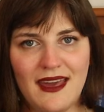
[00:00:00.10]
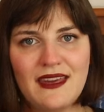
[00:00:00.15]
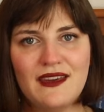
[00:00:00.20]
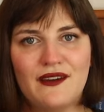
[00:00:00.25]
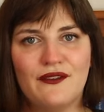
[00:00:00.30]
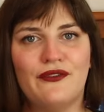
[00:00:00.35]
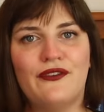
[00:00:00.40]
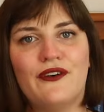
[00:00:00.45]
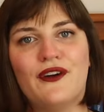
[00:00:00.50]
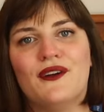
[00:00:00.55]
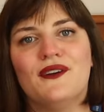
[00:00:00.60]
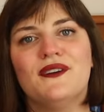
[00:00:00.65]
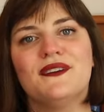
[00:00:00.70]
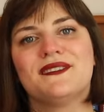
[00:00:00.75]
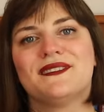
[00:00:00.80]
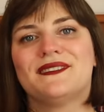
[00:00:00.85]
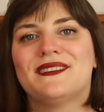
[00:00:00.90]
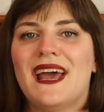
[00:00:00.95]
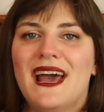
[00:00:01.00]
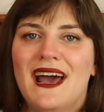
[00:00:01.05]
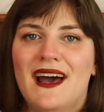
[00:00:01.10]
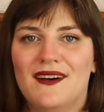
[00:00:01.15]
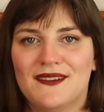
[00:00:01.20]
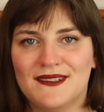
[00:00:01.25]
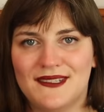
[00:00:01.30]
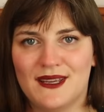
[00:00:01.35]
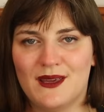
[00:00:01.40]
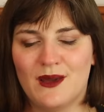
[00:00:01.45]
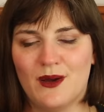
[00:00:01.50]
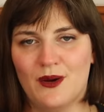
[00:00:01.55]
Hiya folks,
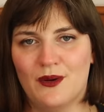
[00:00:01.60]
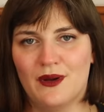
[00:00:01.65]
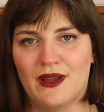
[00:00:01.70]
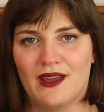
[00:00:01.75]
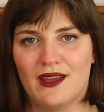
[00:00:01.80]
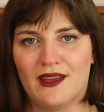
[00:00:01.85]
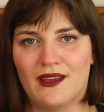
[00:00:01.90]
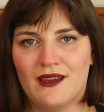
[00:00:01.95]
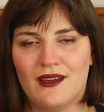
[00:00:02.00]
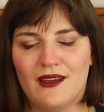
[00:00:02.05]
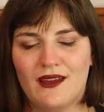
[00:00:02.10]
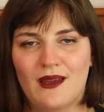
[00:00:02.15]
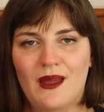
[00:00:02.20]
how's it going?